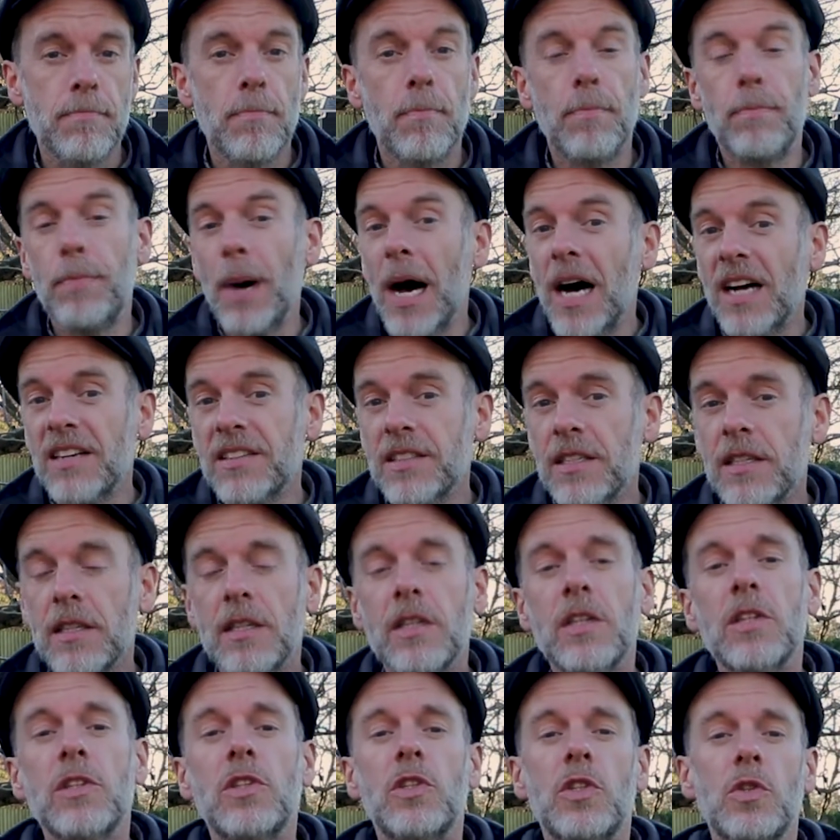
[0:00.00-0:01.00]
But
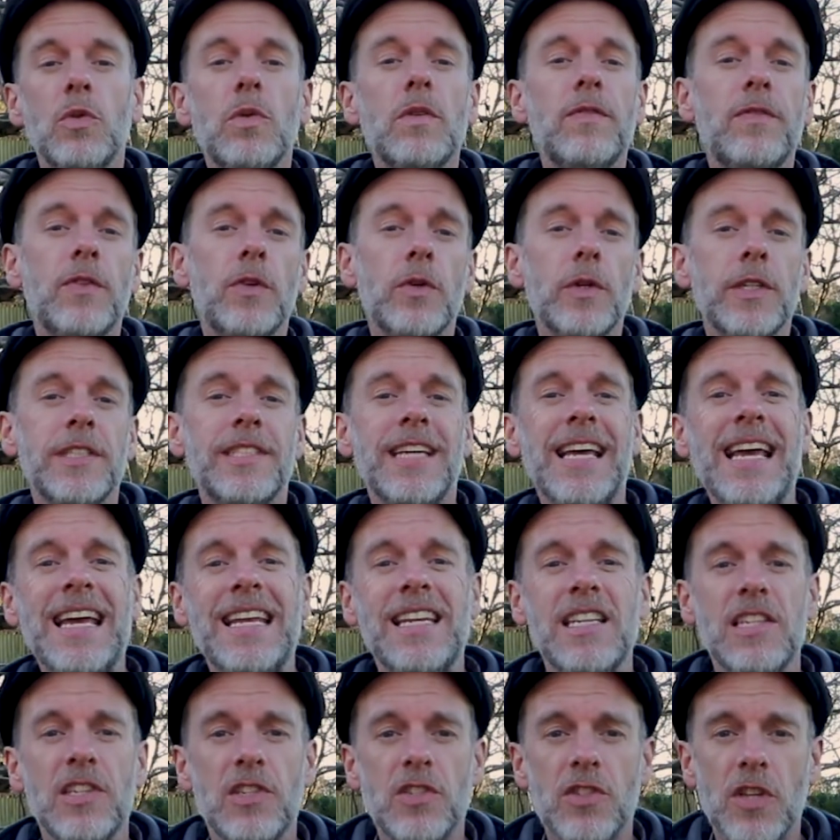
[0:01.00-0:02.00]
do avoid
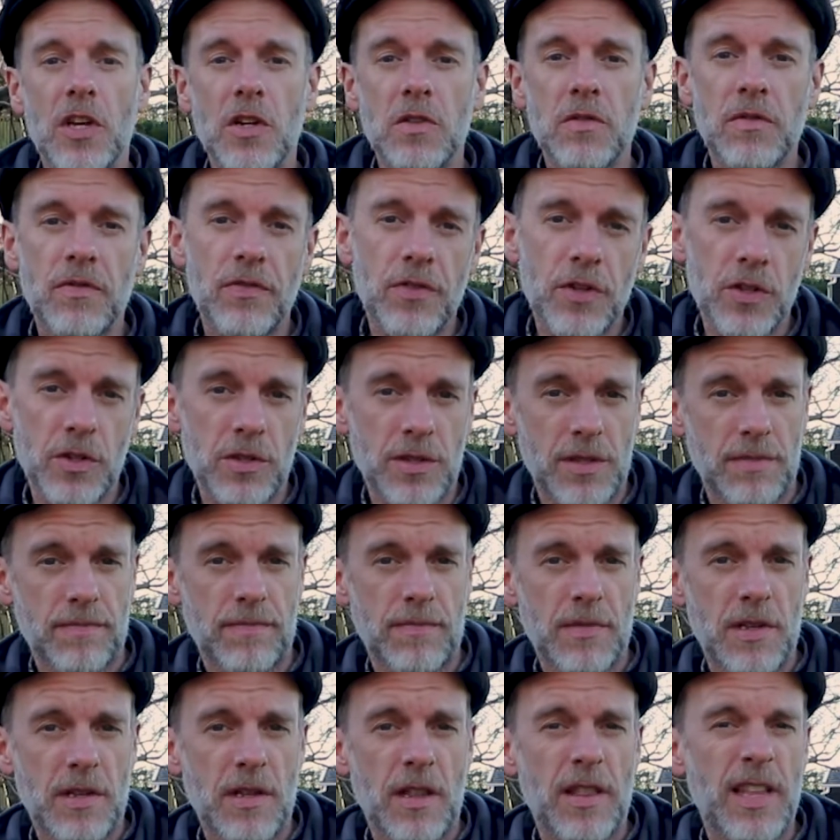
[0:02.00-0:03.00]
any stone fruit,
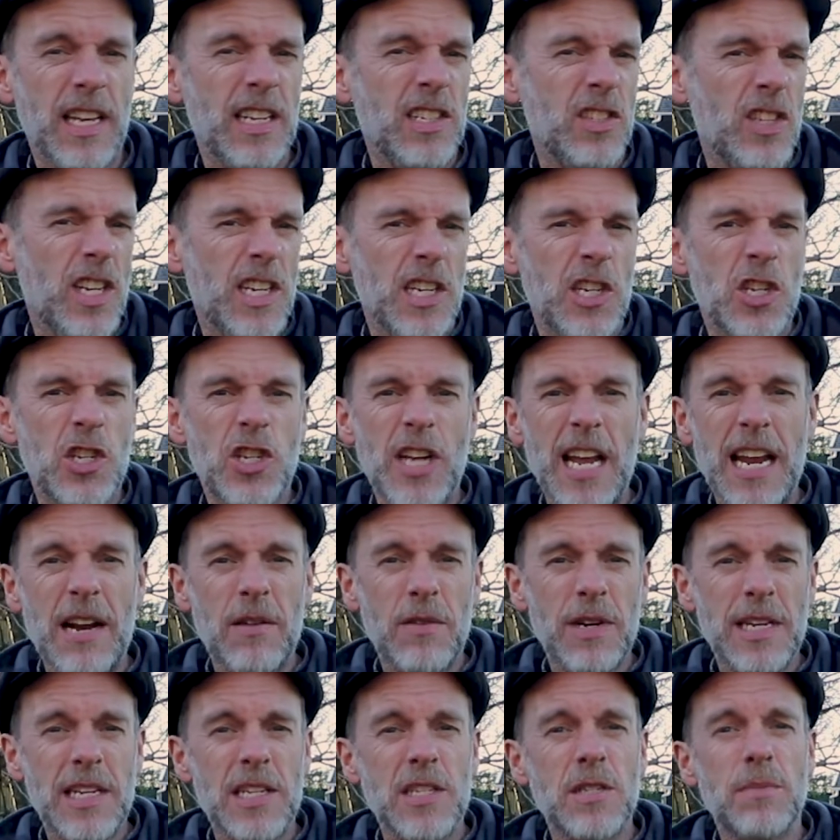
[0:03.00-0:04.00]
things like
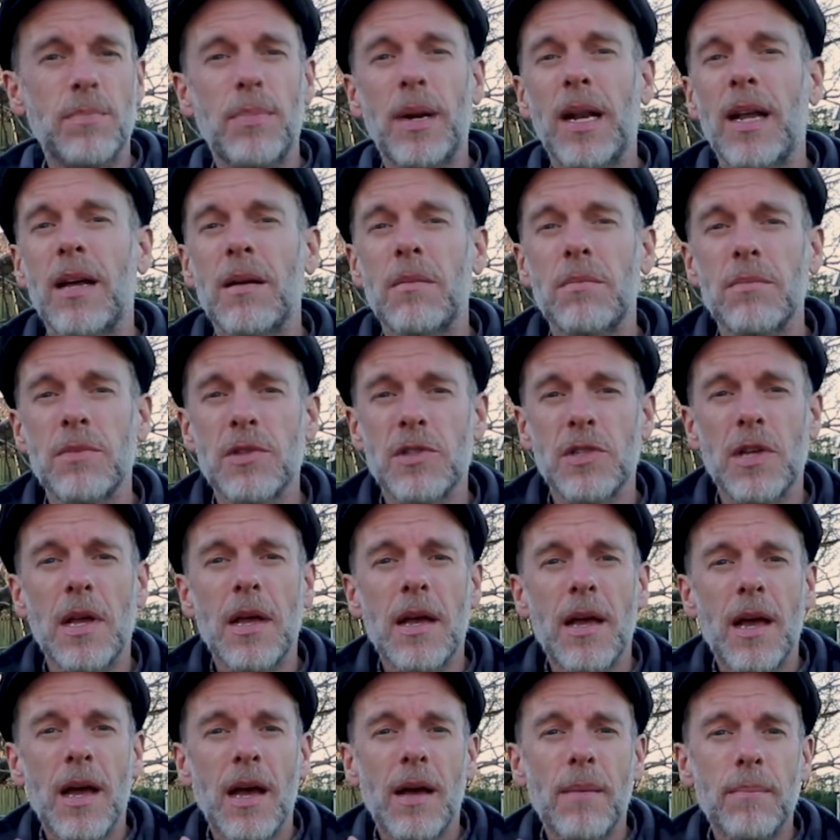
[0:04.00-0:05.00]
cherries, plums,
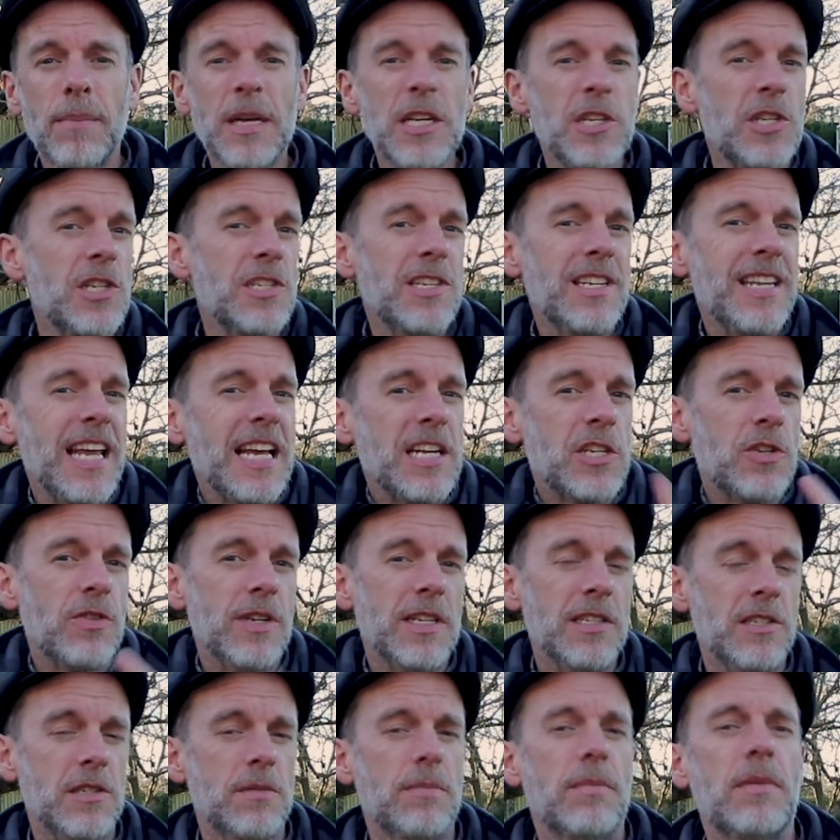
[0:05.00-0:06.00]
peaches and
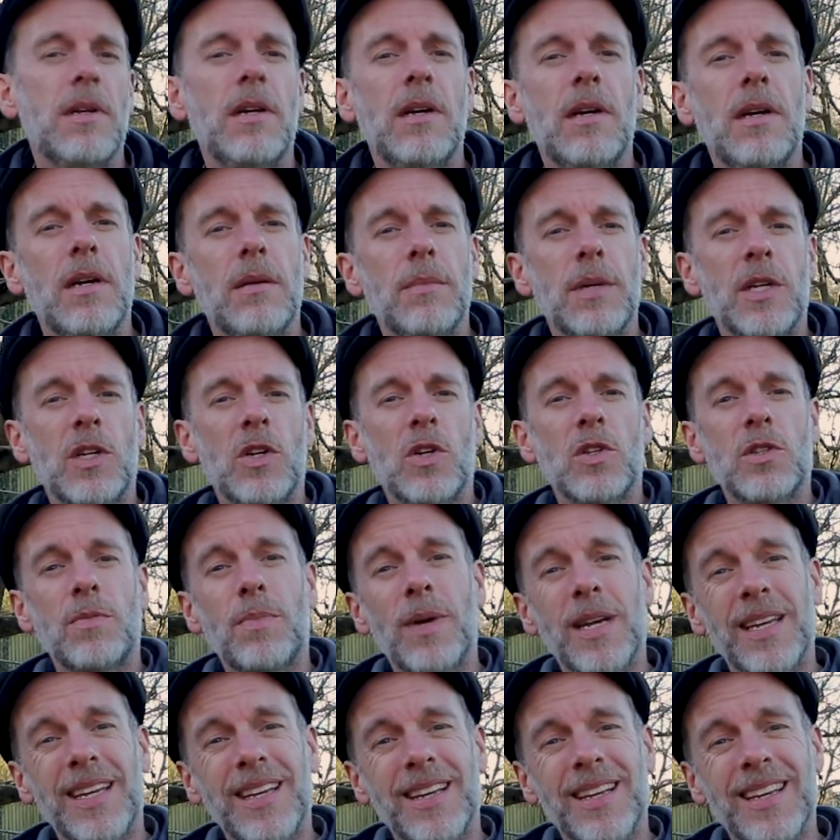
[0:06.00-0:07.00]
nectarines, because
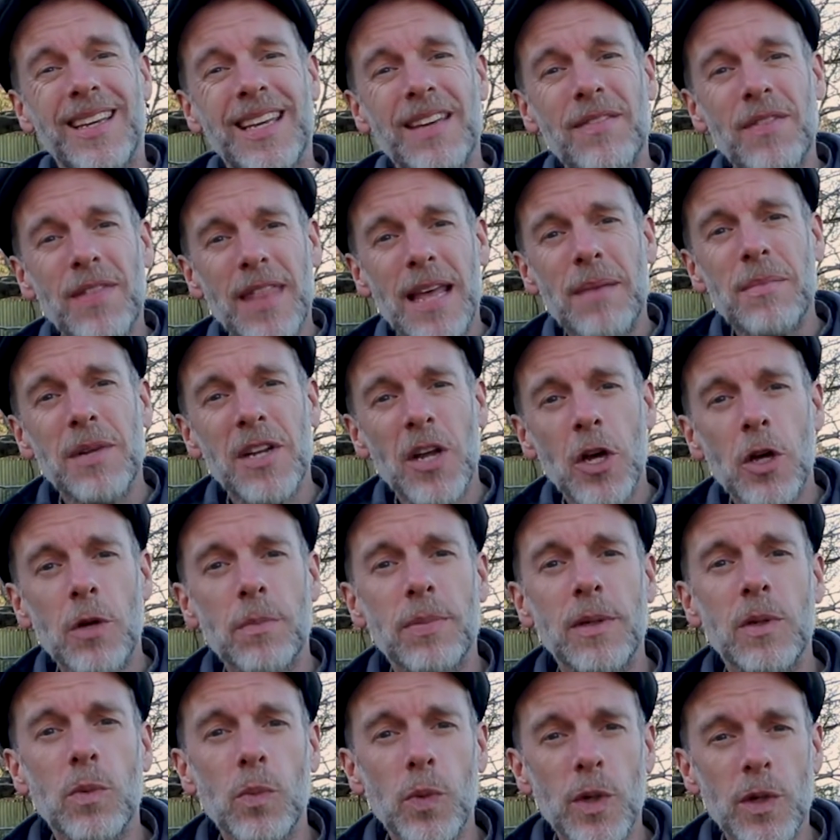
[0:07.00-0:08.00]
by giving them an
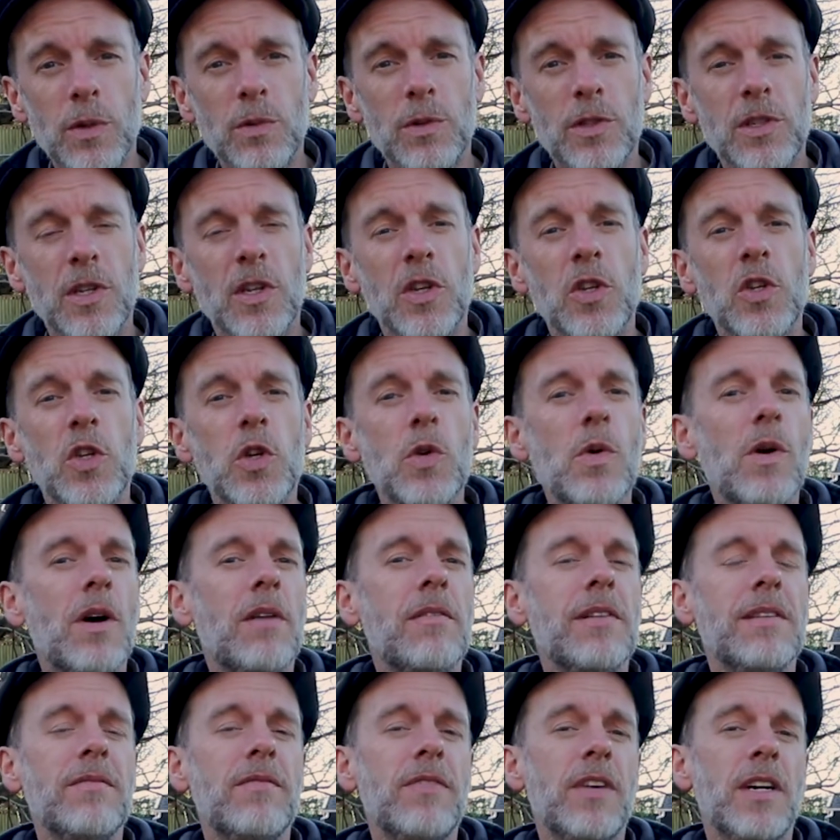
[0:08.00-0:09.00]
open wound, you
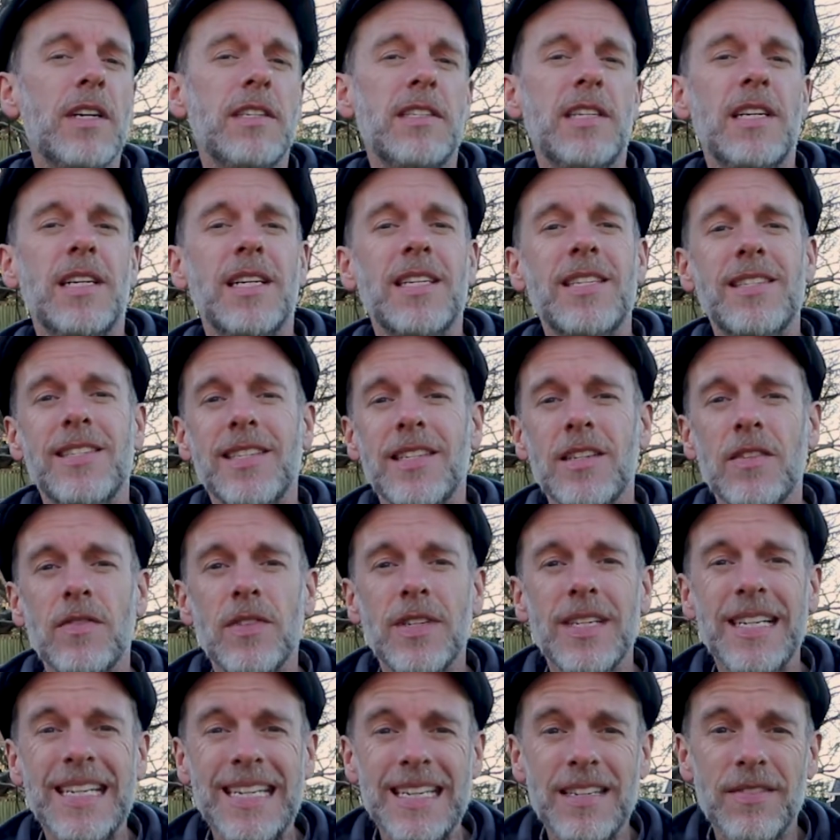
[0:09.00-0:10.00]
are inviting silver
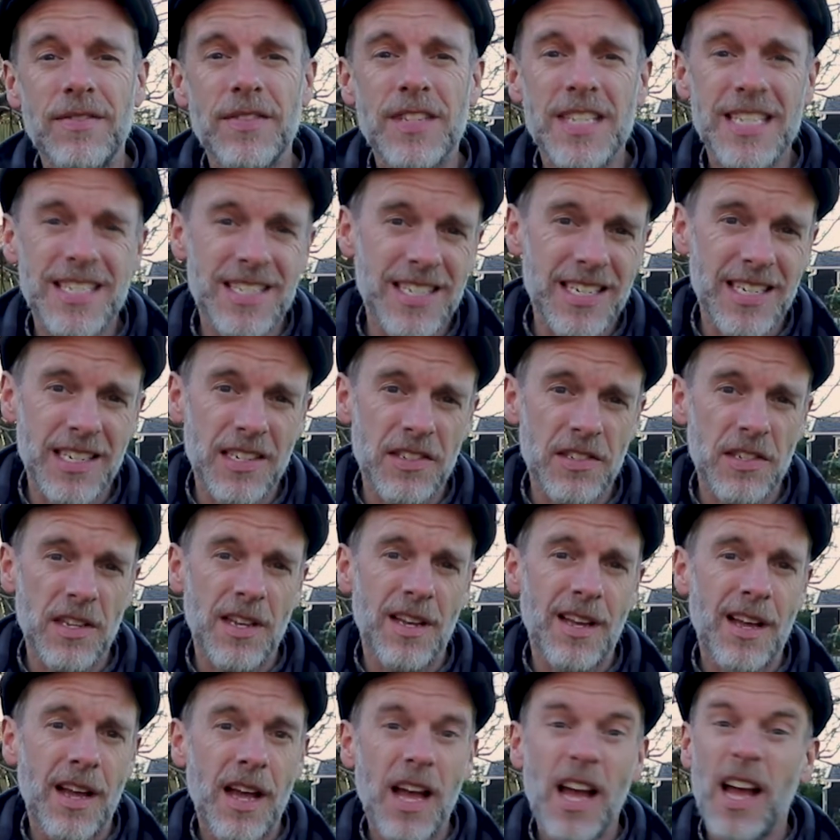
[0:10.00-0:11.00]
leaf disease,
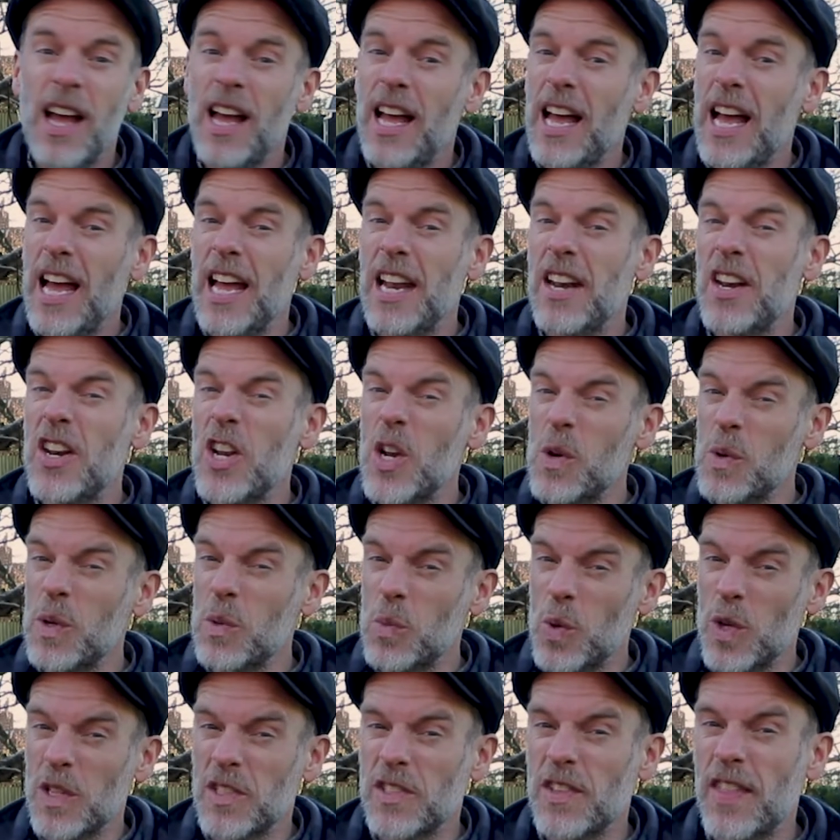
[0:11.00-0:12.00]
and no one
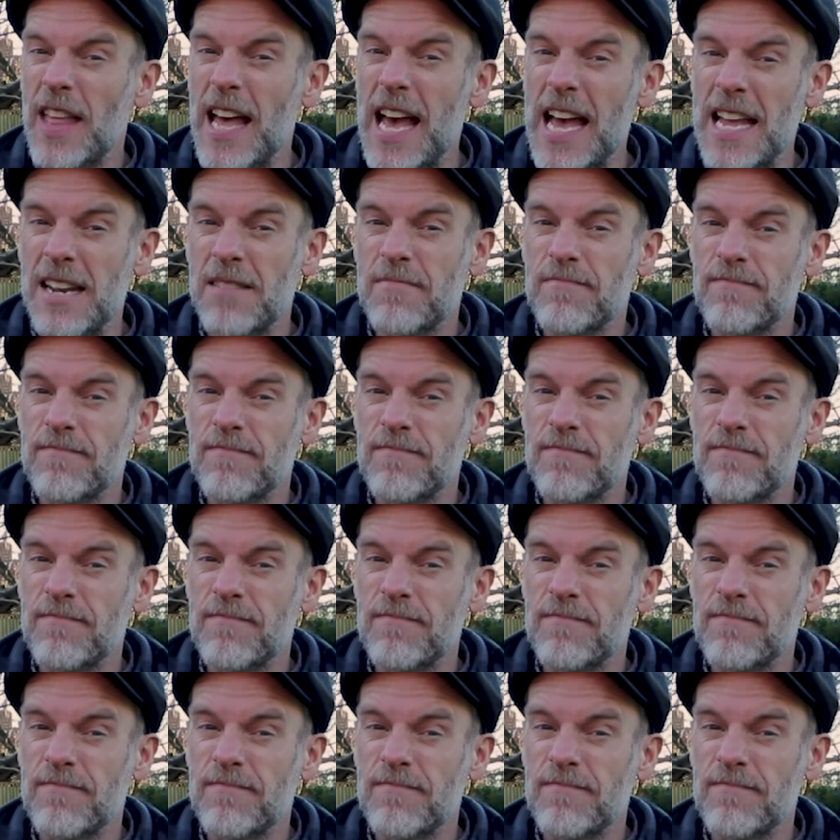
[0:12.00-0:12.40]
wants that.